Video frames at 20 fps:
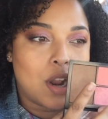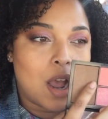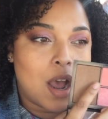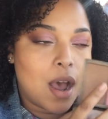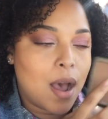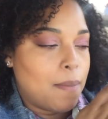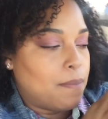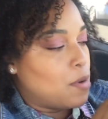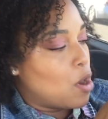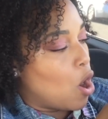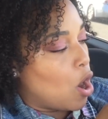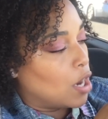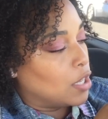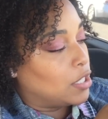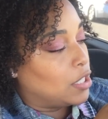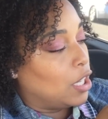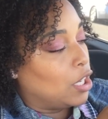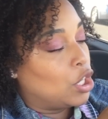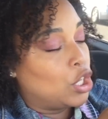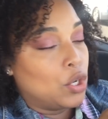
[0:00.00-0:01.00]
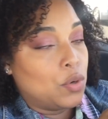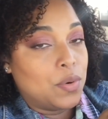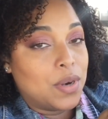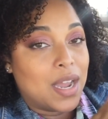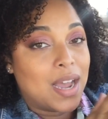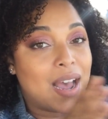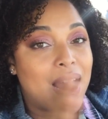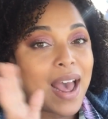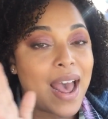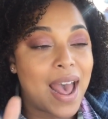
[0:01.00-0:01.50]
um, NARS
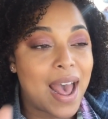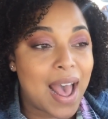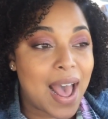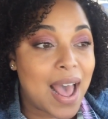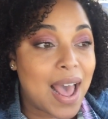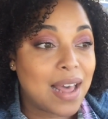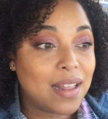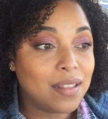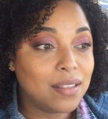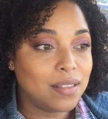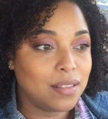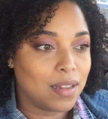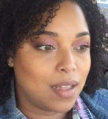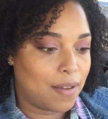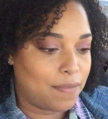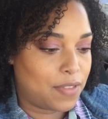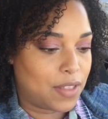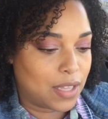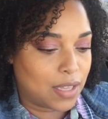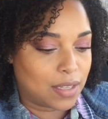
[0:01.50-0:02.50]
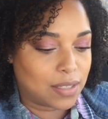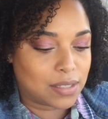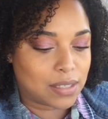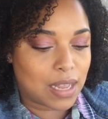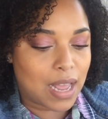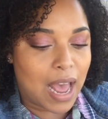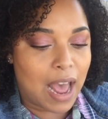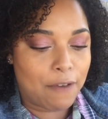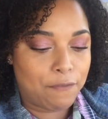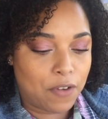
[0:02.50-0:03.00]
Laguna. I love
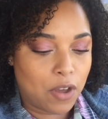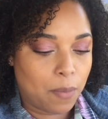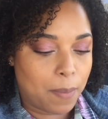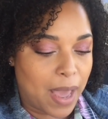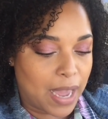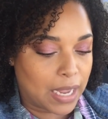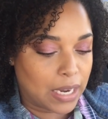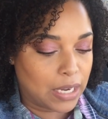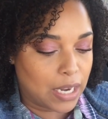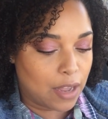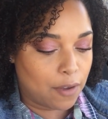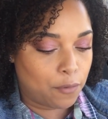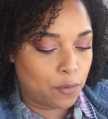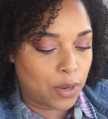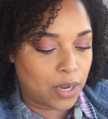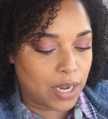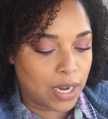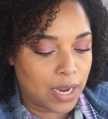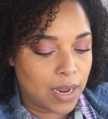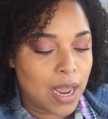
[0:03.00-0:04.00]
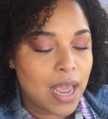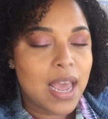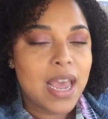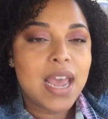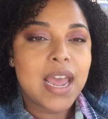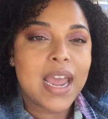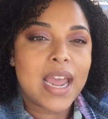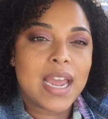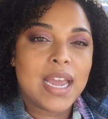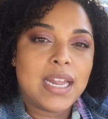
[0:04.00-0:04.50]
this. I fell back in love with it.
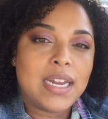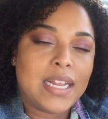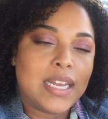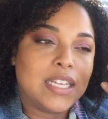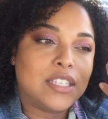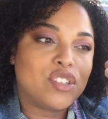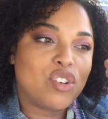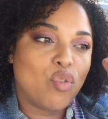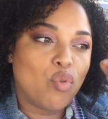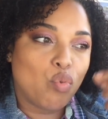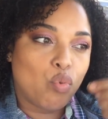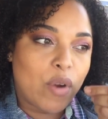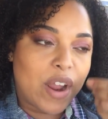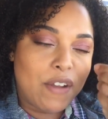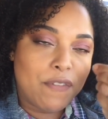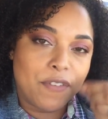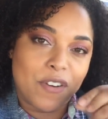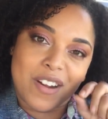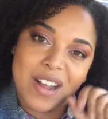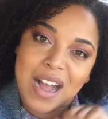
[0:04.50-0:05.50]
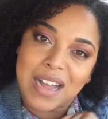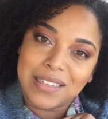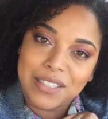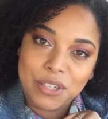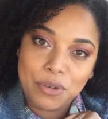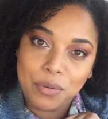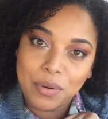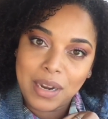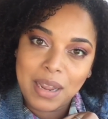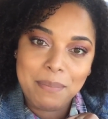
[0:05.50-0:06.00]
It is great for
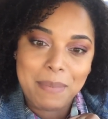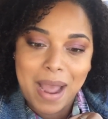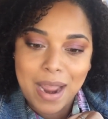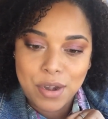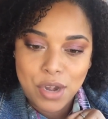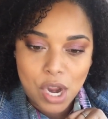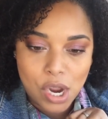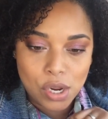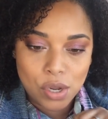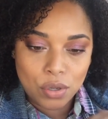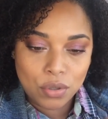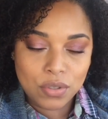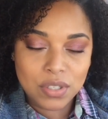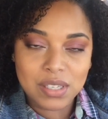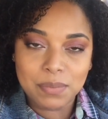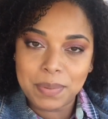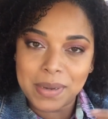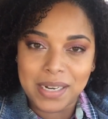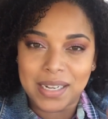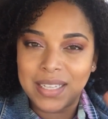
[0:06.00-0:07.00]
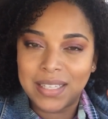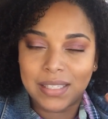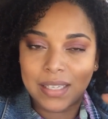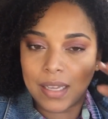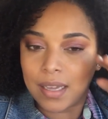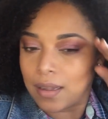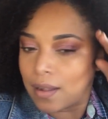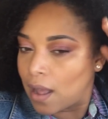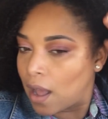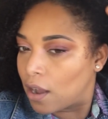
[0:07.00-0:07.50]
contouring my nose, but
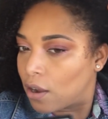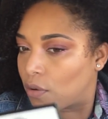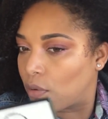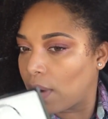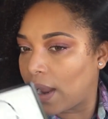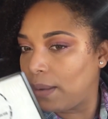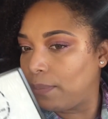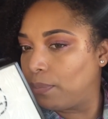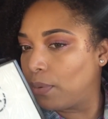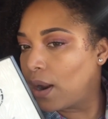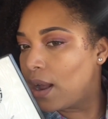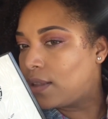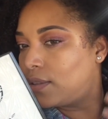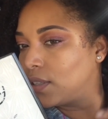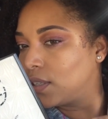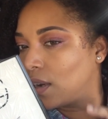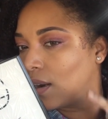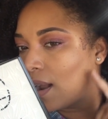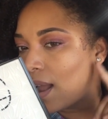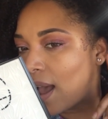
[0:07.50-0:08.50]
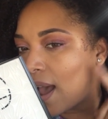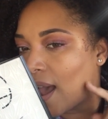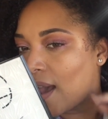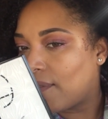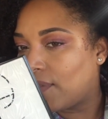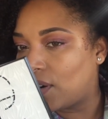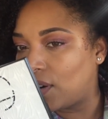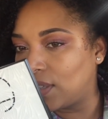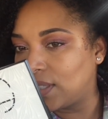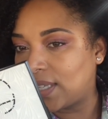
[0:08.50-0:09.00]
it's a great bronzer. I
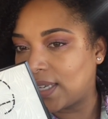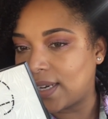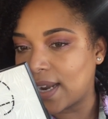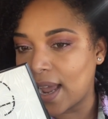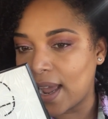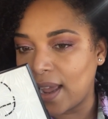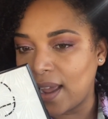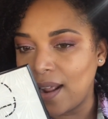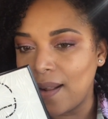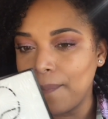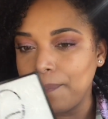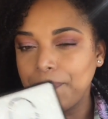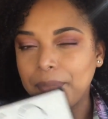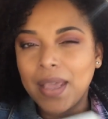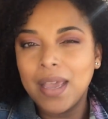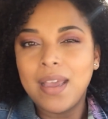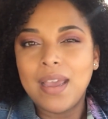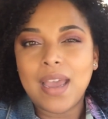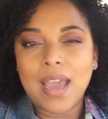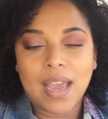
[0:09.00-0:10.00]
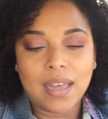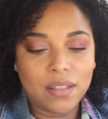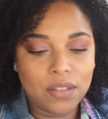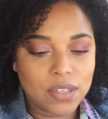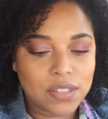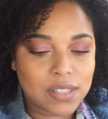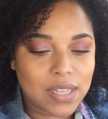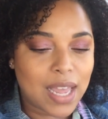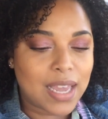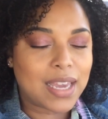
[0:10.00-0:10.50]
have it on today. It
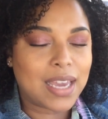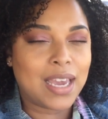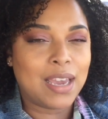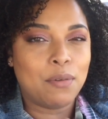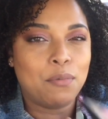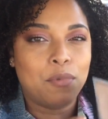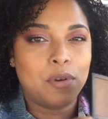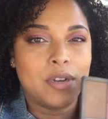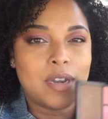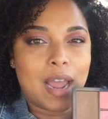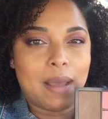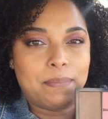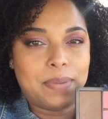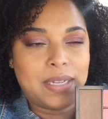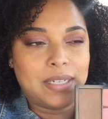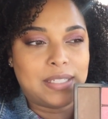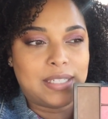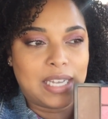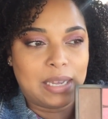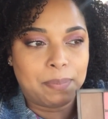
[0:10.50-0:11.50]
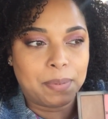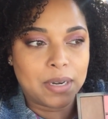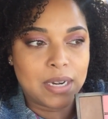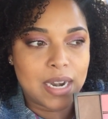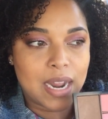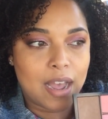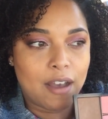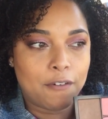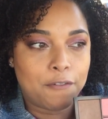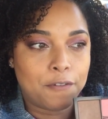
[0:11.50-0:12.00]
looks like it would not be deep
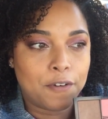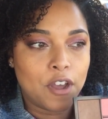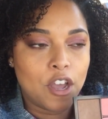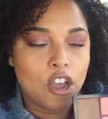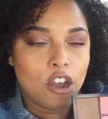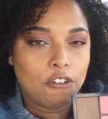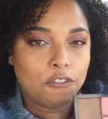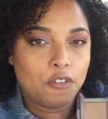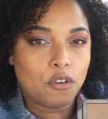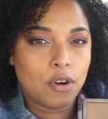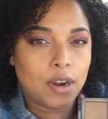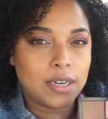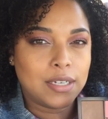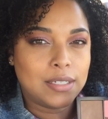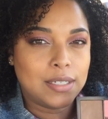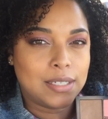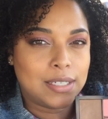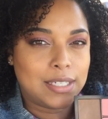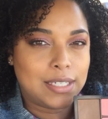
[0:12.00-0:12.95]
enough for,